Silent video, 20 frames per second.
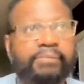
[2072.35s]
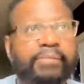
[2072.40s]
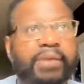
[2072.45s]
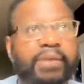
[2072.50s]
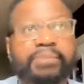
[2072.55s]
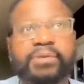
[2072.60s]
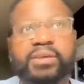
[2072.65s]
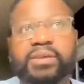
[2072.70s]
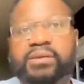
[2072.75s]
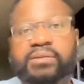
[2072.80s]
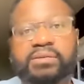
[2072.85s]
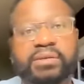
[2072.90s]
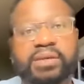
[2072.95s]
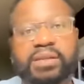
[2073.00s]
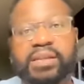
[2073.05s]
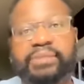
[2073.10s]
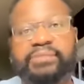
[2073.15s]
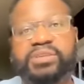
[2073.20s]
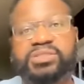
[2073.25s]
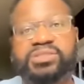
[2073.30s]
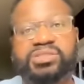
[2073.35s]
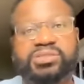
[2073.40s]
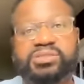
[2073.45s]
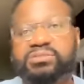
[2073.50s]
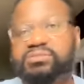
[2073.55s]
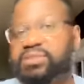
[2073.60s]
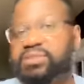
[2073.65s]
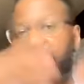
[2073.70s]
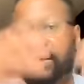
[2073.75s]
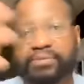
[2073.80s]
maybe, and let me
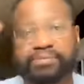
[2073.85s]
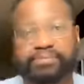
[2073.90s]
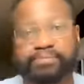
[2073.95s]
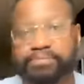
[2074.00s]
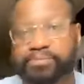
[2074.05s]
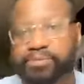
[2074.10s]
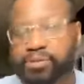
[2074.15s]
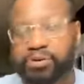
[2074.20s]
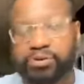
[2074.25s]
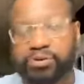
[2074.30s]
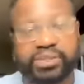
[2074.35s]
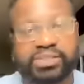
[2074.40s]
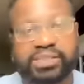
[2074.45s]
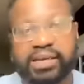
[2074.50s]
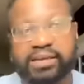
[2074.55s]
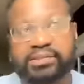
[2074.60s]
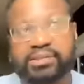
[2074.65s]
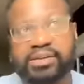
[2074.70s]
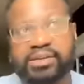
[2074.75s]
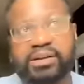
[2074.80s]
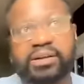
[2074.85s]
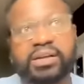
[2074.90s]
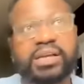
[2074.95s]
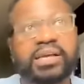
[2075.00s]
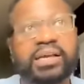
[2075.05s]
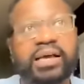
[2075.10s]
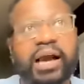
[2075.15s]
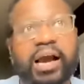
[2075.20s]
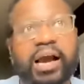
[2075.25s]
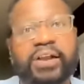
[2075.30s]
just kind of throw this out there
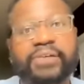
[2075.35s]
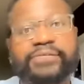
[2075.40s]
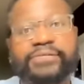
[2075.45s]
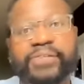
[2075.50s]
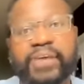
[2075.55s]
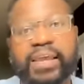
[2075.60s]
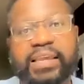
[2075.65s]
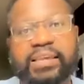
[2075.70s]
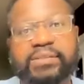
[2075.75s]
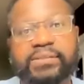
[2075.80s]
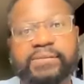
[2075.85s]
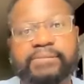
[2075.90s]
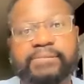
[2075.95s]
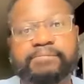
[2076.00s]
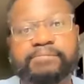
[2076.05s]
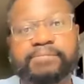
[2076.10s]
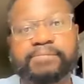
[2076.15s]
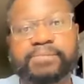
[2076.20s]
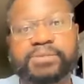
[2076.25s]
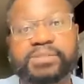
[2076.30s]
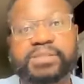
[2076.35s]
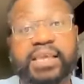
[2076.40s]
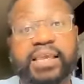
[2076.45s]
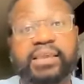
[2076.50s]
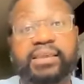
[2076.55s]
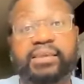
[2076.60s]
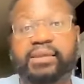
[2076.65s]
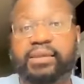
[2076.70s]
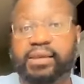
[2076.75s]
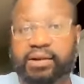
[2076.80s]
our faith,
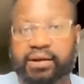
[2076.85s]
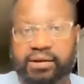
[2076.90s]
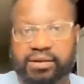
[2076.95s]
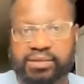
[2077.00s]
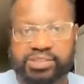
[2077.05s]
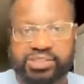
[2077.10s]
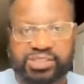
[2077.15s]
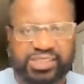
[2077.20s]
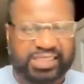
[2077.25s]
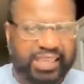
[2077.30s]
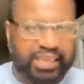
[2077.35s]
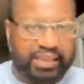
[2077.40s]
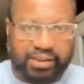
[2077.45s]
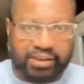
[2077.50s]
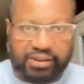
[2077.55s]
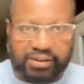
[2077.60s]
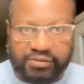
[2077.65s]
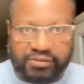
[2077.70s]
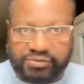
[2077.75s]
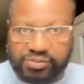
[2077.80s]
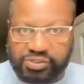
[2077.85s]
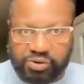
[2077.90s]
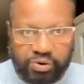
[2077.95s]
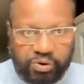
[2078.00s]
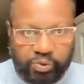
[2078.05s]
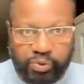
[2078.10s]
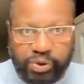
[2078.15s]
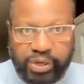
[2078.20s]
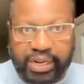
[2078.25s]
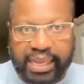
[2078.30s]
say in ourselves
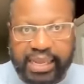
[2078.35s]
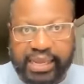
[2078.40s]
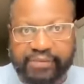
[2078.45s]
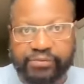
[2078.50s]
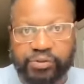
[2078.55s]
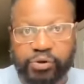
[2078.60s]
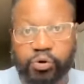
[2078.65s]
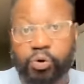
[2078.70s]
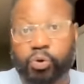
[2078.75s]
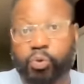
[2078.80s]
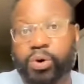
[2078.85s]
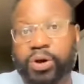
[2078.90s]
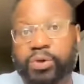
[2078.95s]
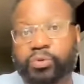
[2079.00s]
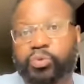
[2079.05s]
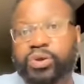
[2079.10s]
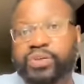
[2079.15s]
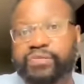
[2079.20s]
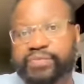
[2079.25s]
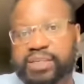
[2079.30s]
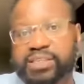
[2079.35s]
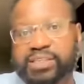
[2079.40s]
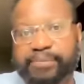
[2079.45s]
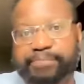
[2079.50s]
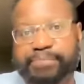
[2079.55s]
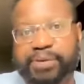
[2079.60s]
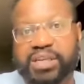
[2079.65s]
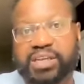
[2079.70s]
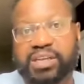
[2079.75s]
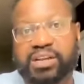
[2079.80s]
or what have you, or what we've been
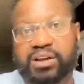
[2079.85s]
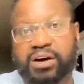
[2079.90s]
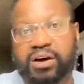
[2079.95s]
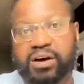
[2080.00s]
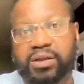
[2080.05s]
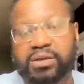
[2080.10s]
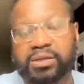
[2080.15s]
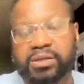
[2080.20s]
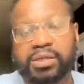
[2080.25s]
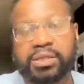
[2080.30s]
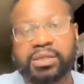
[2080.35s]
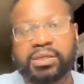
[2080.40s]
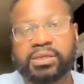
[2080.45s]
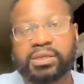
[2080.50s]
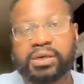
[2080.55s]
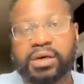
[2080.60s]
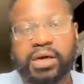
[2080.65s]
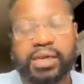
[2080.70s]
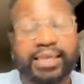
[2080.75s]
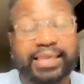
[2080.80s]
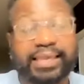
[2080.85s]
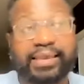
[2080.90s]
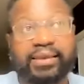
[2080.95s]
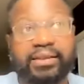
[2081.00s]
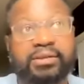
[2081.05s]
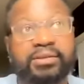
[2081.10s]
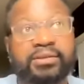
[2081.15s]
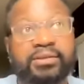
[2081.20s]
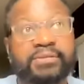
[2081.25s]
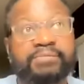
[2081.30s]
depending on,
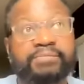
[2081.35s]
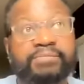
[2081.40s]
again,